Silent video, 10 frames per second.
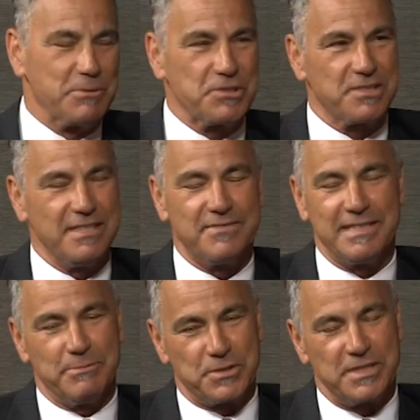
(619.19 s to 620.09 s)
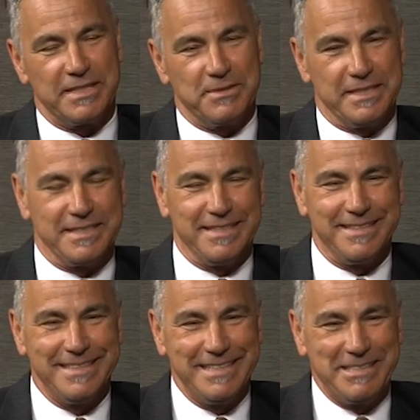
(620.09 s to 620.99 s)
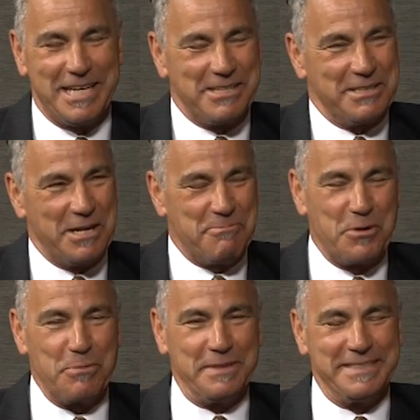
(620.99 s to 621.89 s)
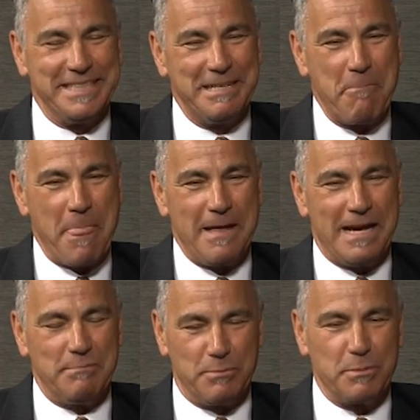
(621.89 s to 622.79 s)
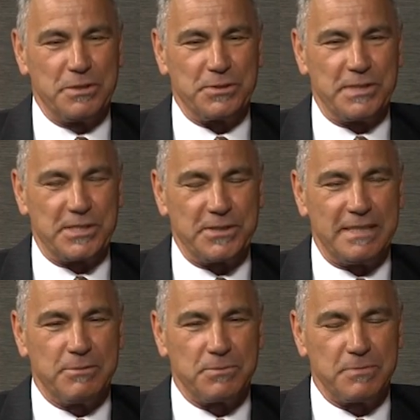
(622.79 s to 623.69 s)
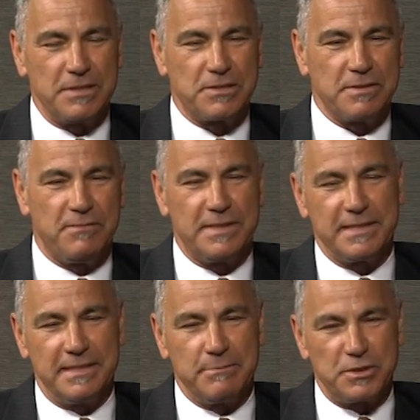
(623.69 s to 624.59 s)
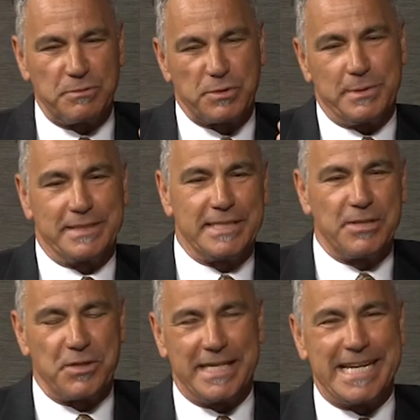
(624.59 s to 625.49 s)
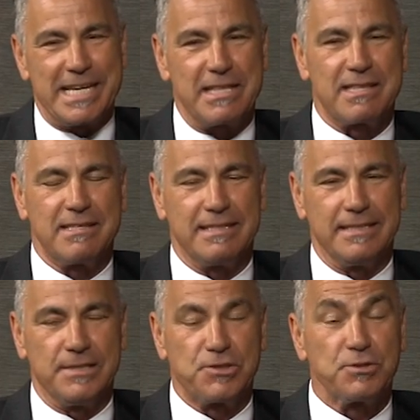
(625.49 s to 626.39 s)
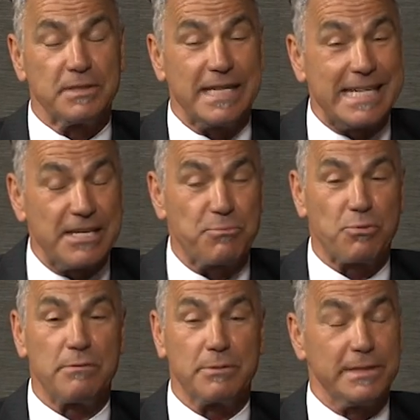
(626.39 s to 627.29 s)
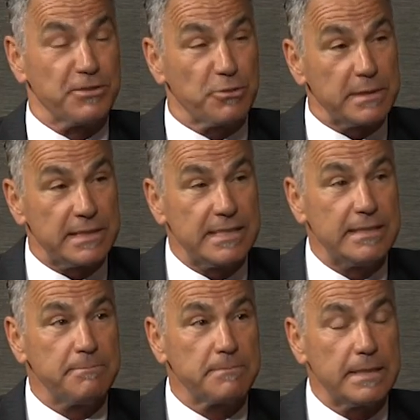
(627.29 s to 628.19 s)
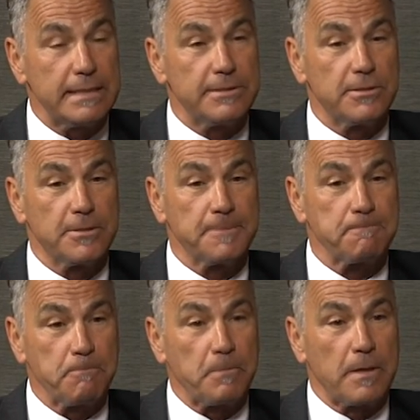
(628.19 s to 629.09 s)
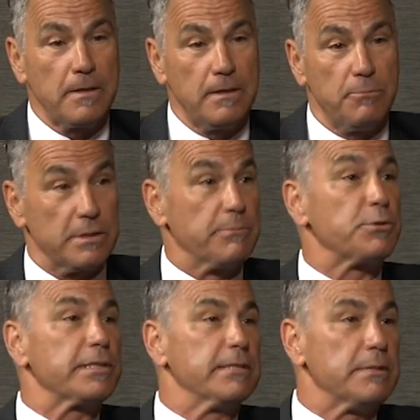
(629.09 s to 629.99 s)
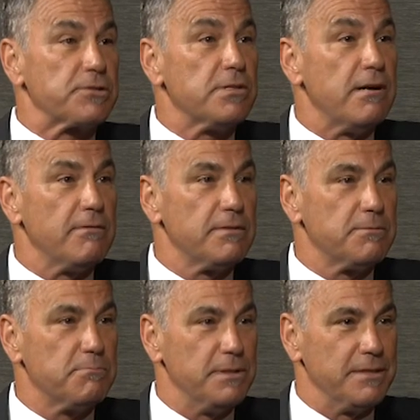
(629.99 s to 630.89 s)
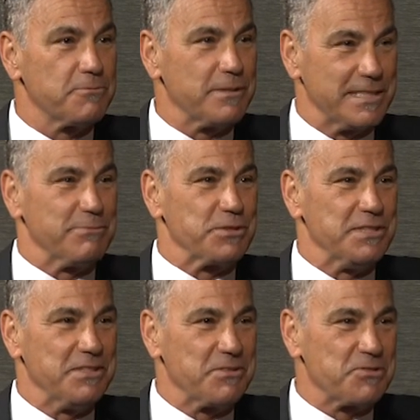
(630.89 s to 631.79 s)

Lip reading: real stuff. And I will tell you the bourbon. I'm a bourbon drinker, and it's funny. The number jumps between 10th and 8th, and it's usually 8th, probably around Derby time, and or when I'm drinking it myself. But right now we're 10th.